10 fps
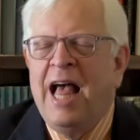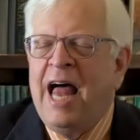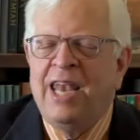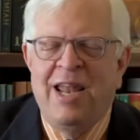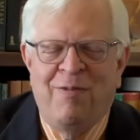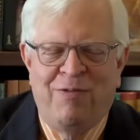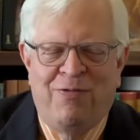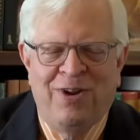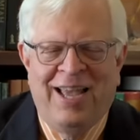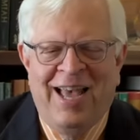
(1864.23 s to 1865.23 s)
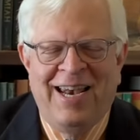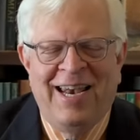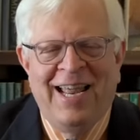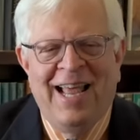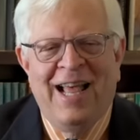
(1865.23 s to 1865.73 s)
I'll never forget
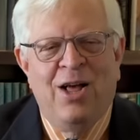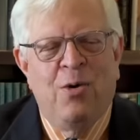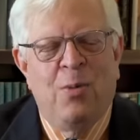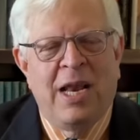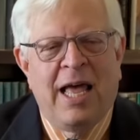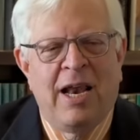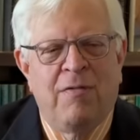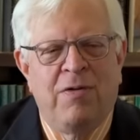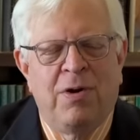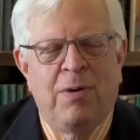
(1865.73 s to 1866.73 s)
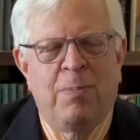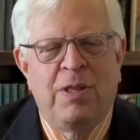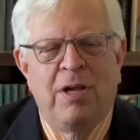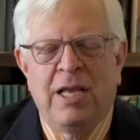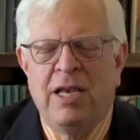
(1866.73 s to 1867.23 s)
when I had a, a
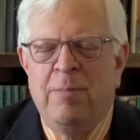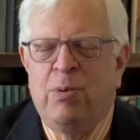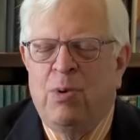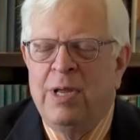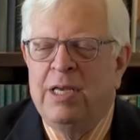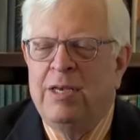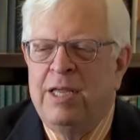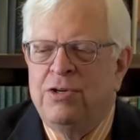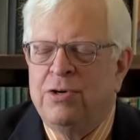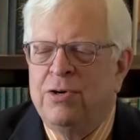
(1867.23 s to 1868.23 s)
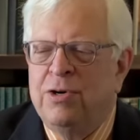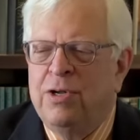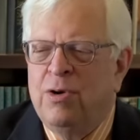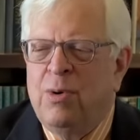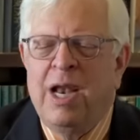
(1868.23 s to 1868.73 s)
particularly boring teacher
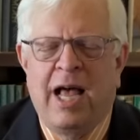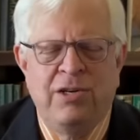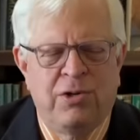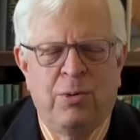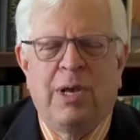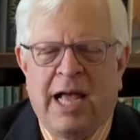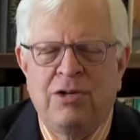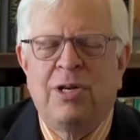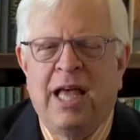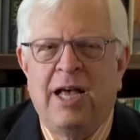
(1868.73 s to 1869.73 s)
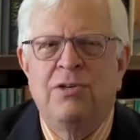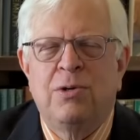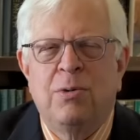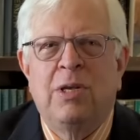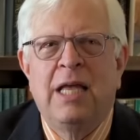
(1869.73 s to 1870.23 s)
or in high school, actually high
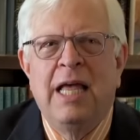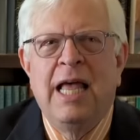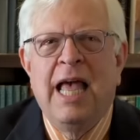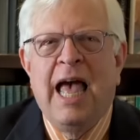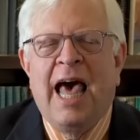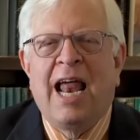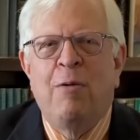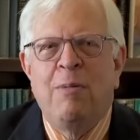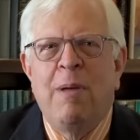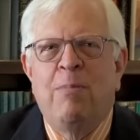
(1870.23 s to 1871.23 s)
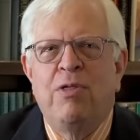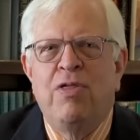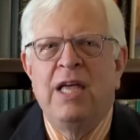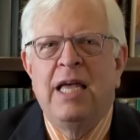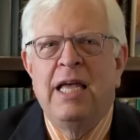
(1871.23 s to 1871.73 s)
school. And I remember
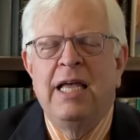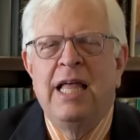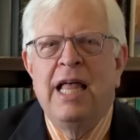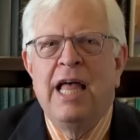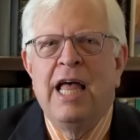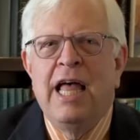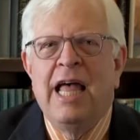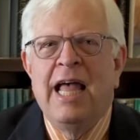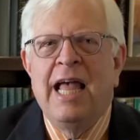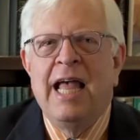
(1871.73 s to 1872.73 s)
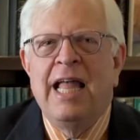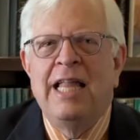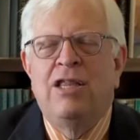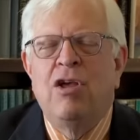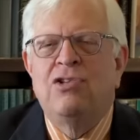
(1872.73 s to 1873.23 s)
thinking,
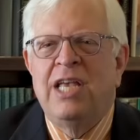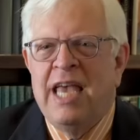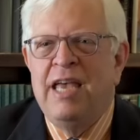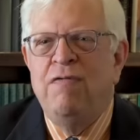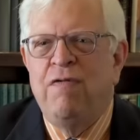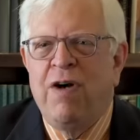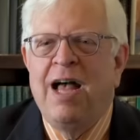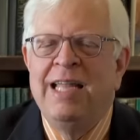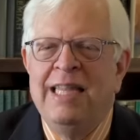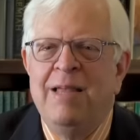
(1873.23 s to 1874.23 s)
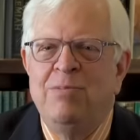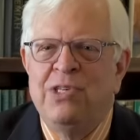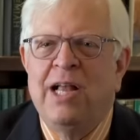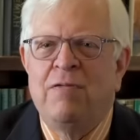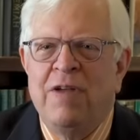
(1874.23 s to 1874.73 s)
does he find
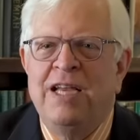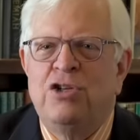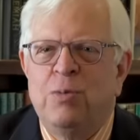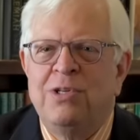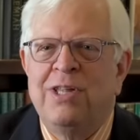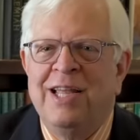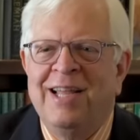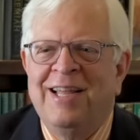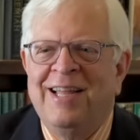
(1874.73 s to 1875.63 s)
himself interesting?